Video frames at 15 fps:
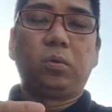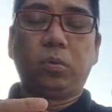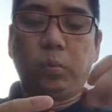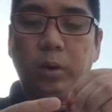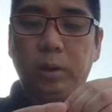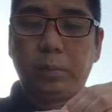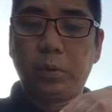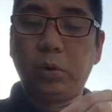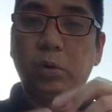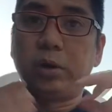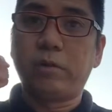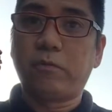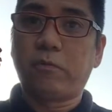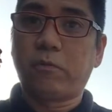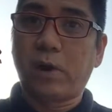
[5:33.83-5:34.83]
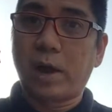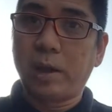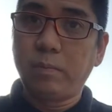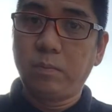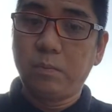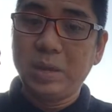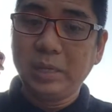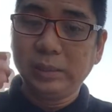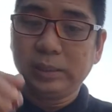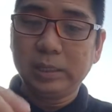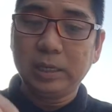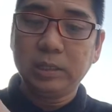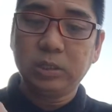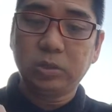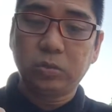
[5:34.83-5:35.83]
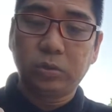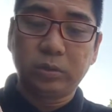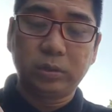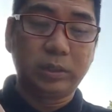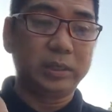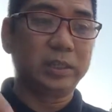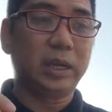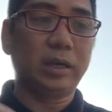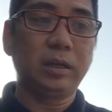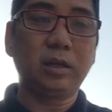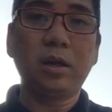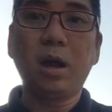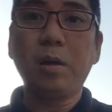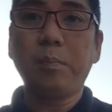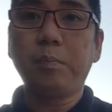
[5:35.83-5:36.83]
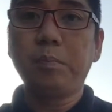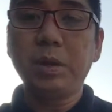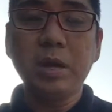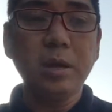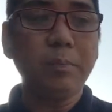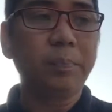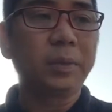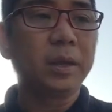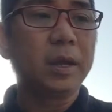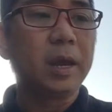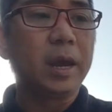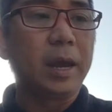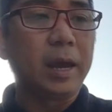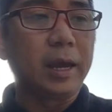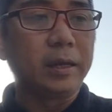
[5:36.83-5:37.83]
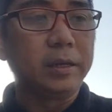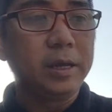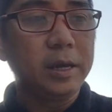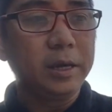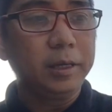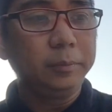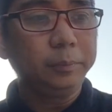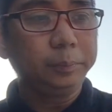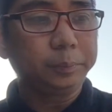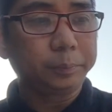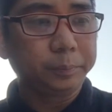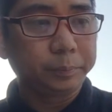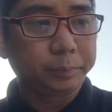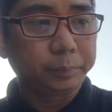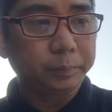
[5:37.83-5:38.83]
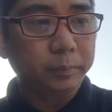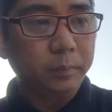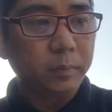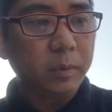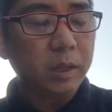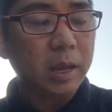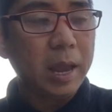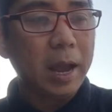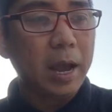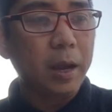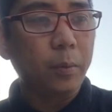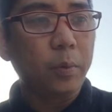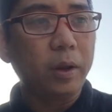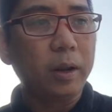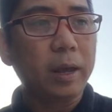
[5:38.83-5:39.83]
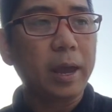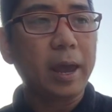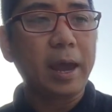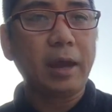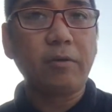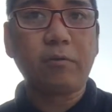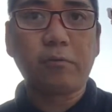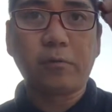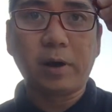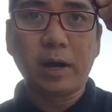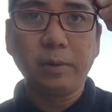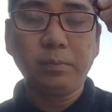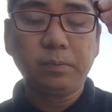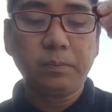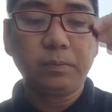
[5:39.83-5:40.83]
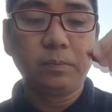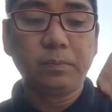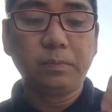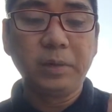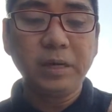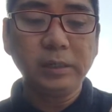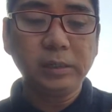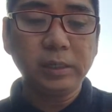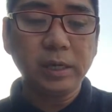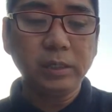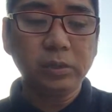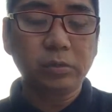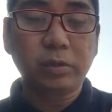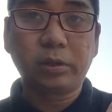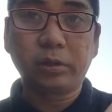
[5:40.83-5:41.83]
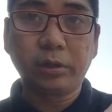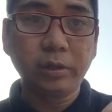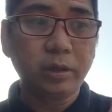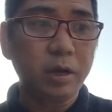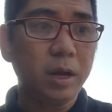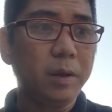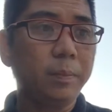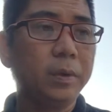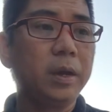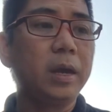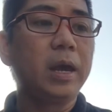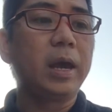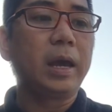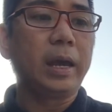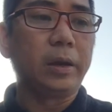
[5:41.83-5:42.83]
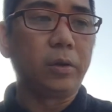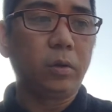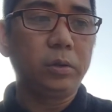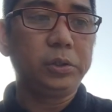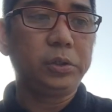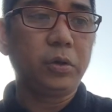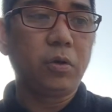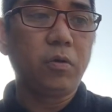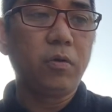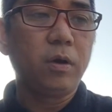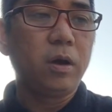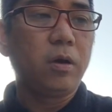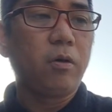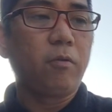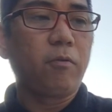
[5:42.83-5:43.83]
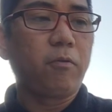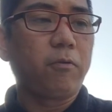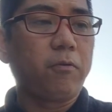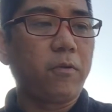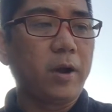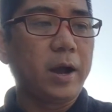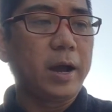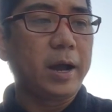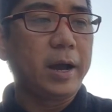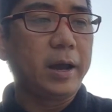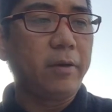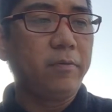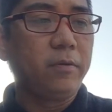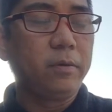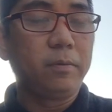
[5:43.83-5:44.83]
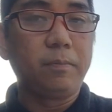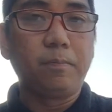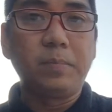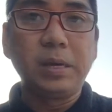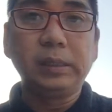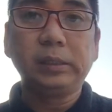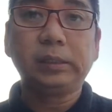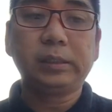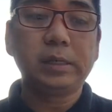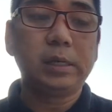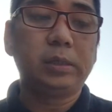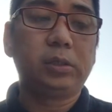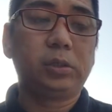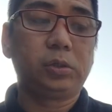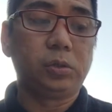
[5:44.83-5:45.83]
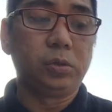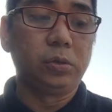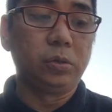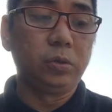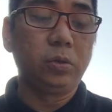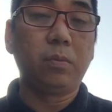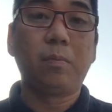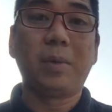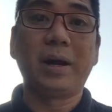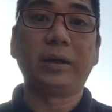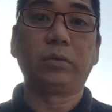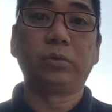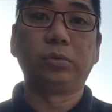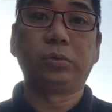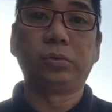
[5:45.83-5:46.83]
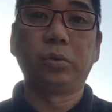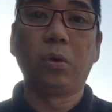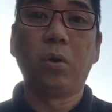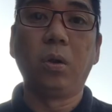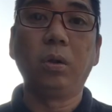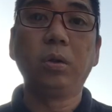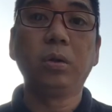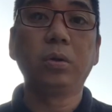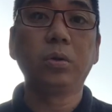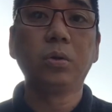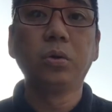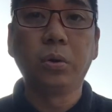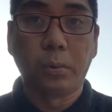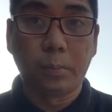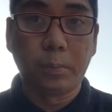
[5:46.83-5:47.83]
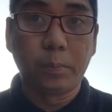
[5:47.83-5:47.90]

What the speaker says: will put 5 bean seeds to the second cup B, and then I will add 5 bean seeds to the third cup, and also 5 bean seeds to my control group.